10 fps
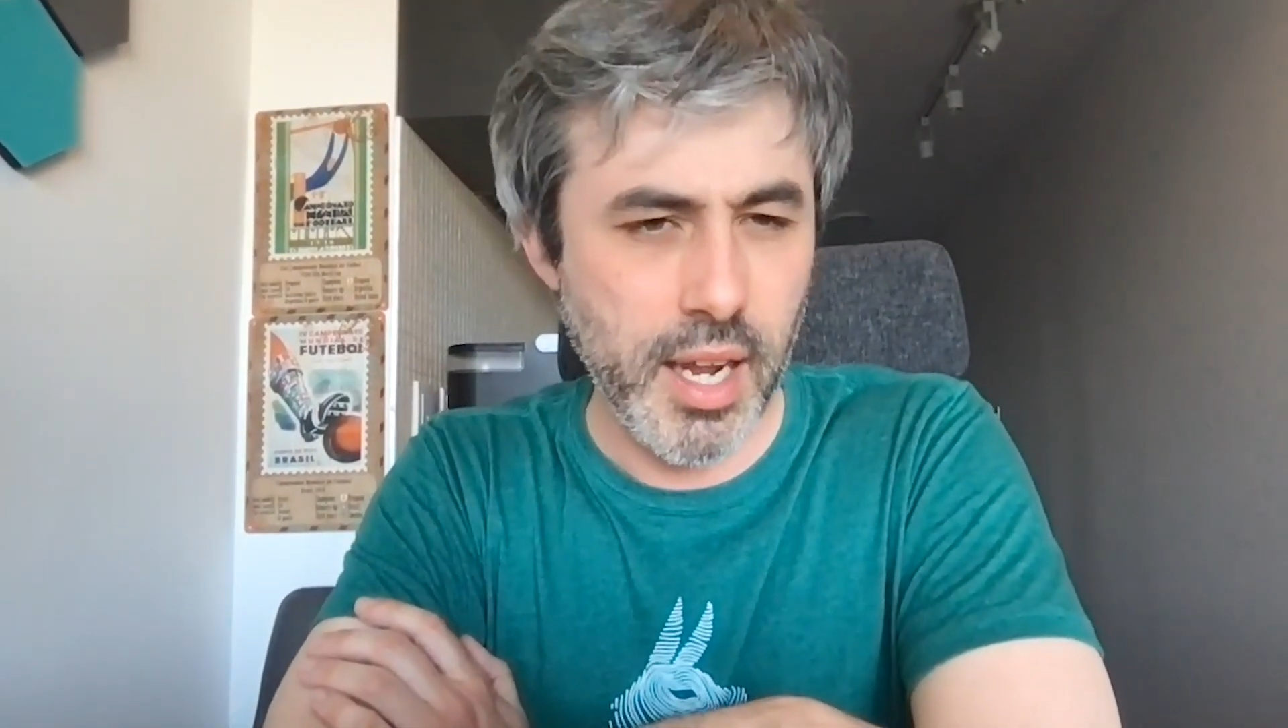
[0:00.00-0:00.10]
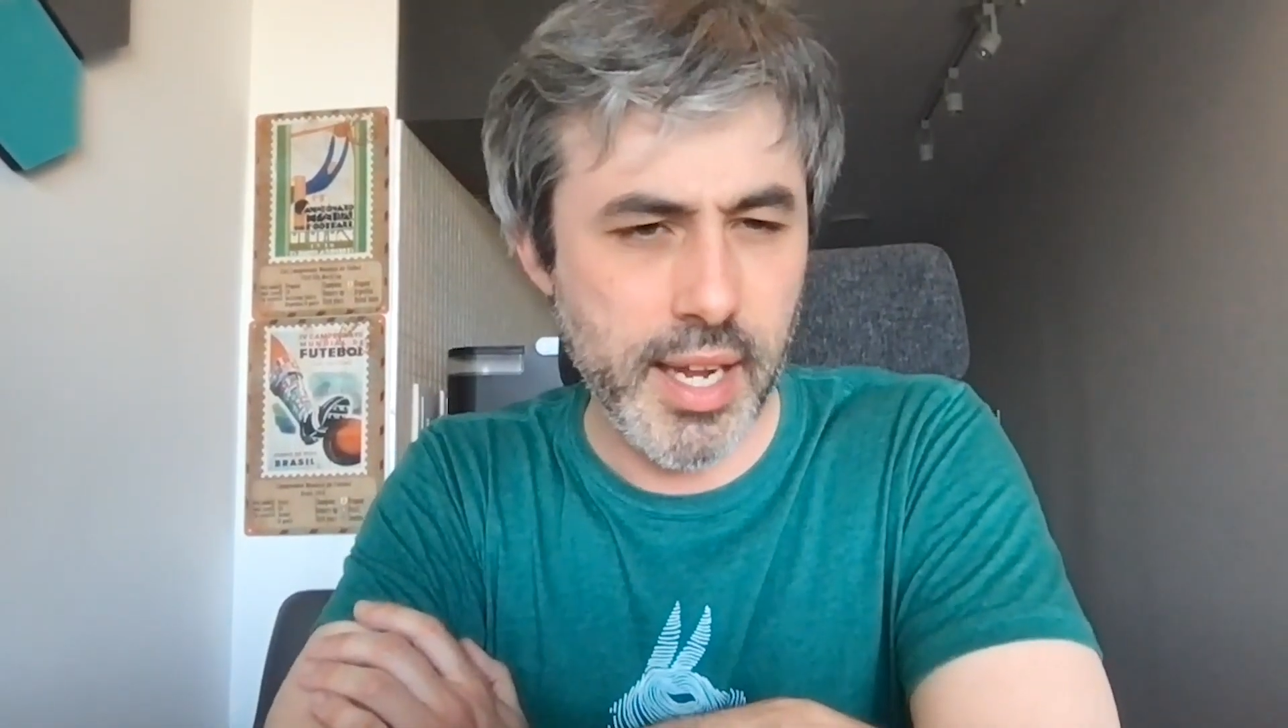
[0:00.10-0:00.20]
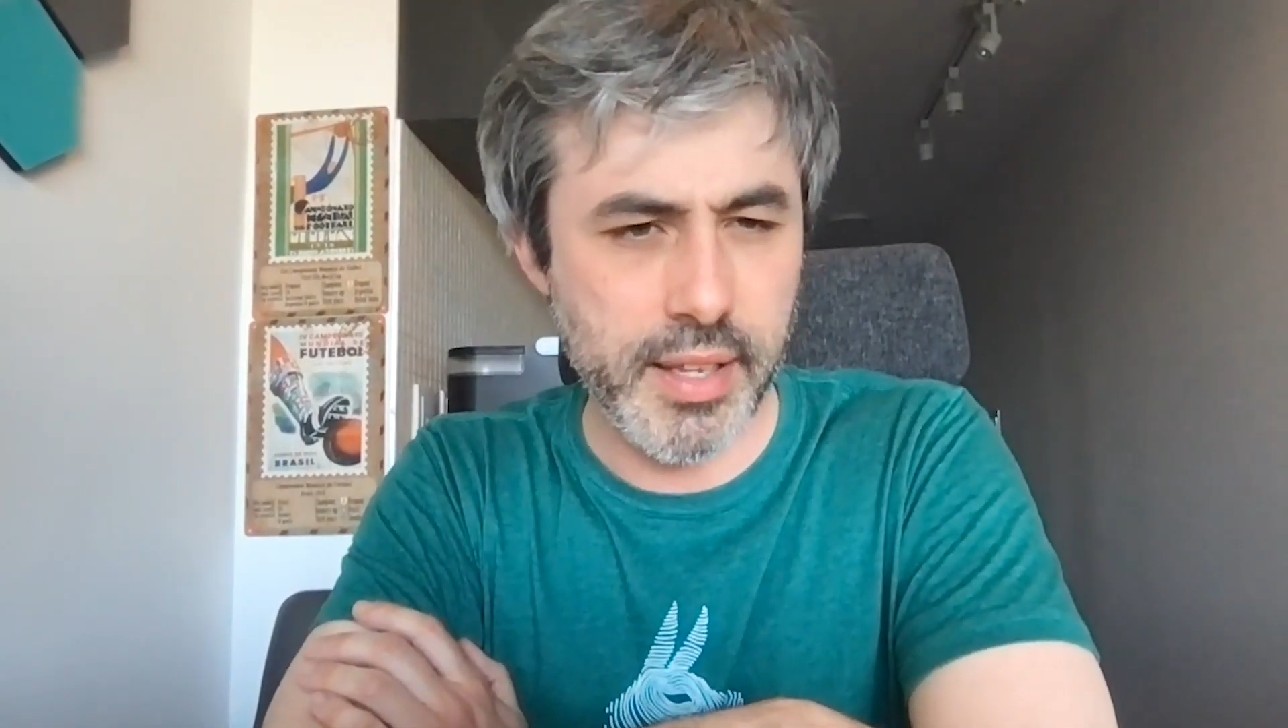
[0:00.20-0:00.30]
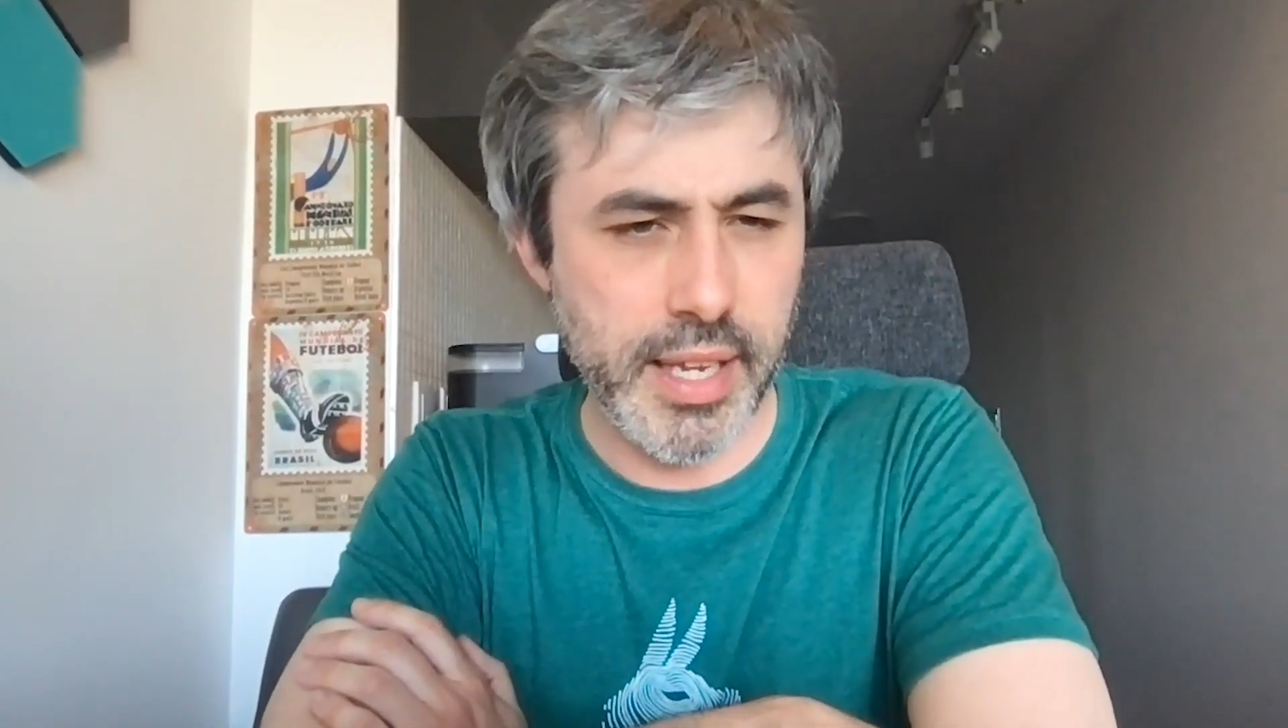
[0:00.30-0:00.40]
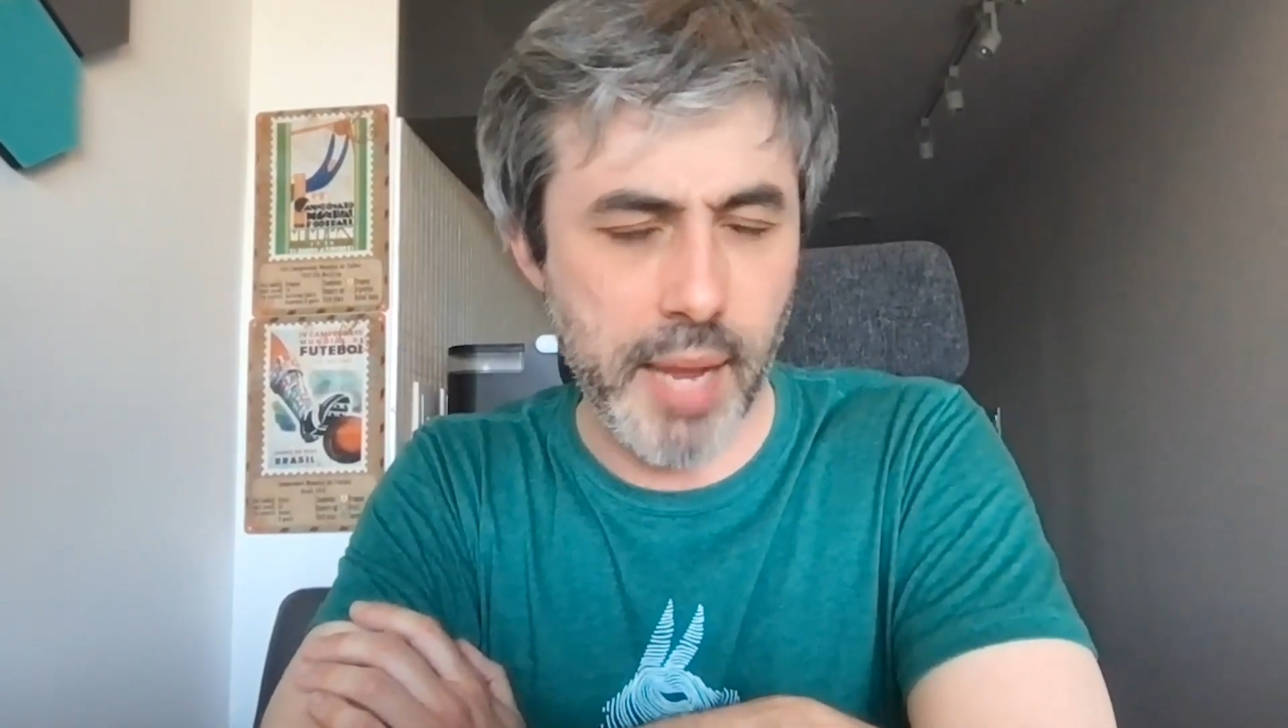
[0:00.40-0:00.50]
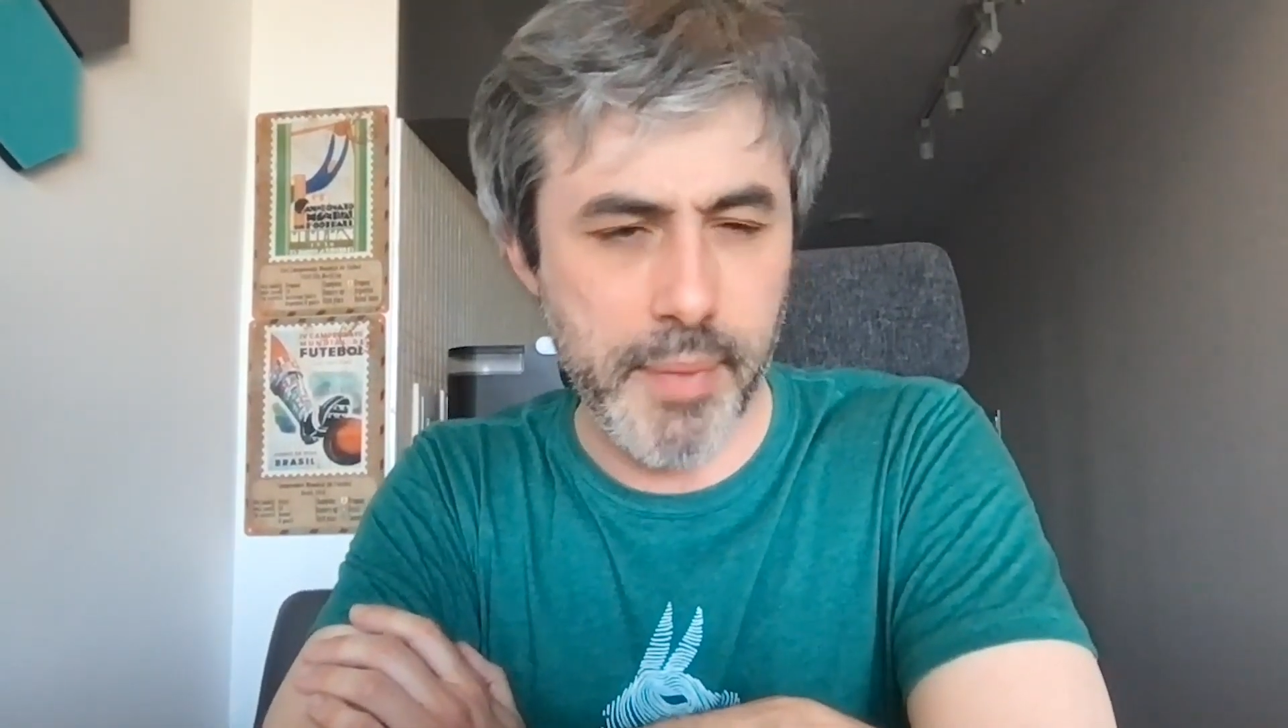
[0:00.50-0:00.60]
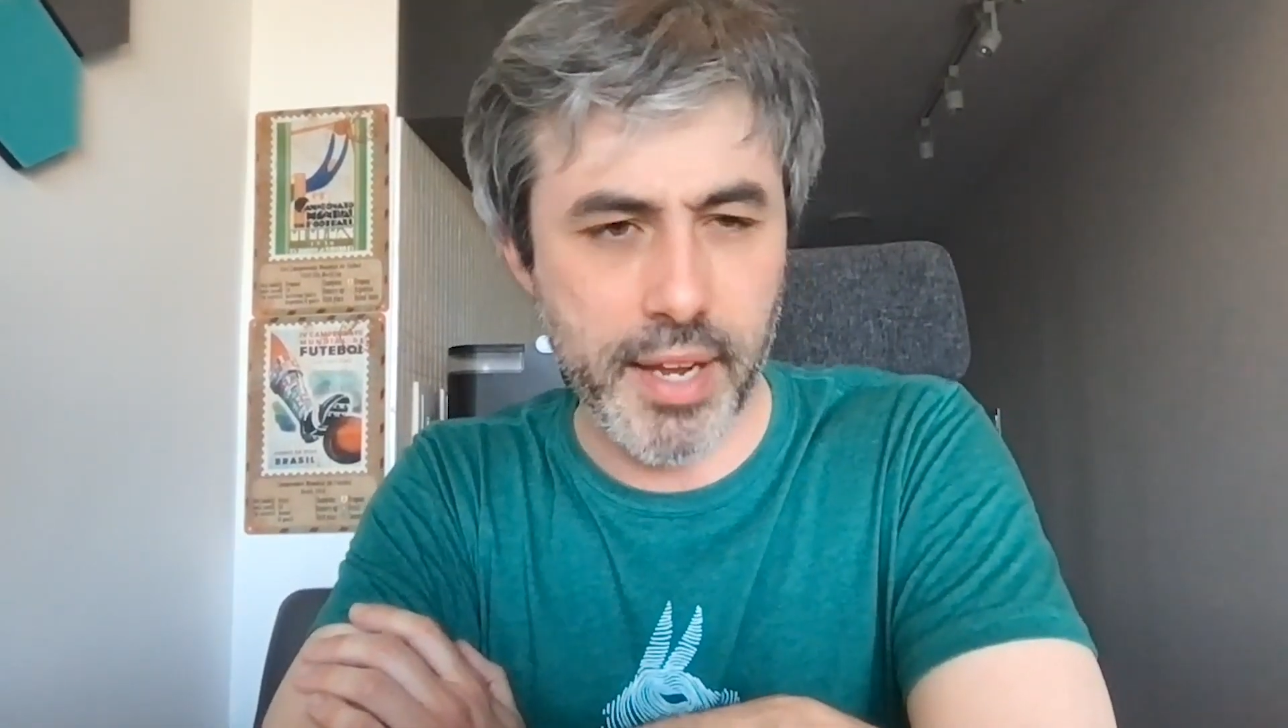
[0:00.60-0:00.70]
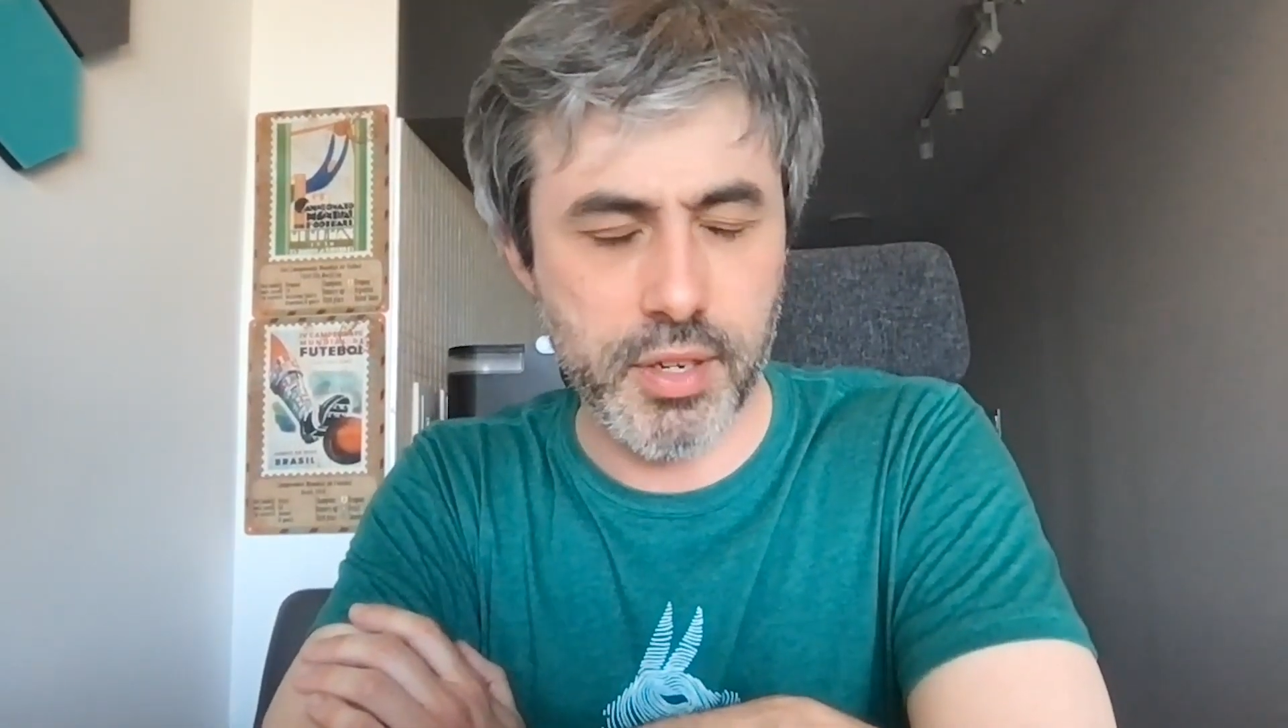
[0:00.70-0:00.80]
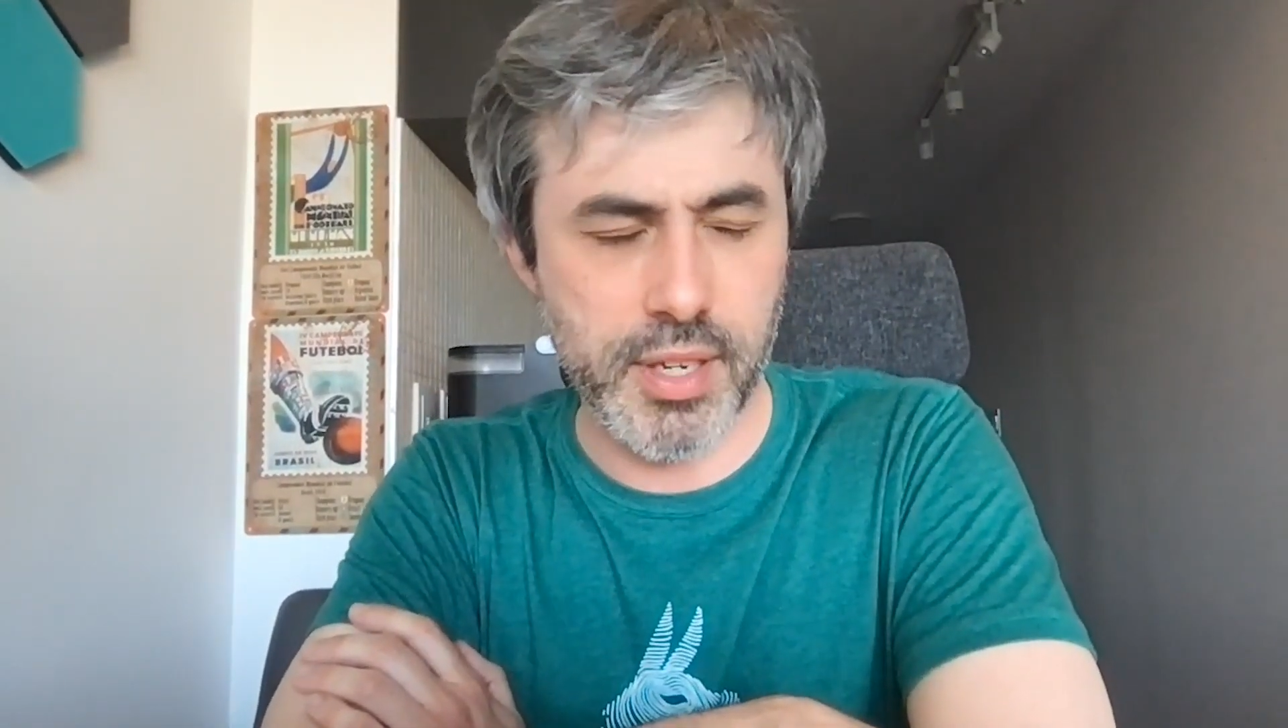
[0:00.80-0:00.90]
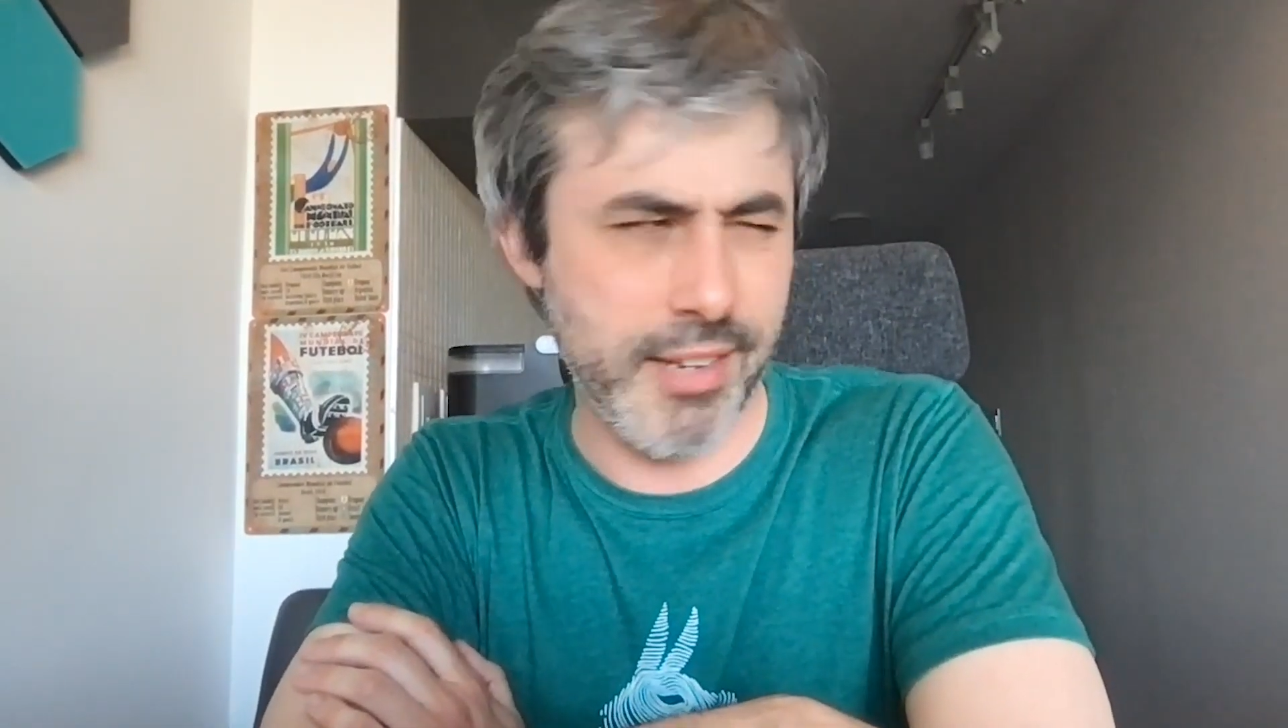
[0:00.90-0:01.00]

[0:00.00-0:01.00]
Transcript: in the game, actually,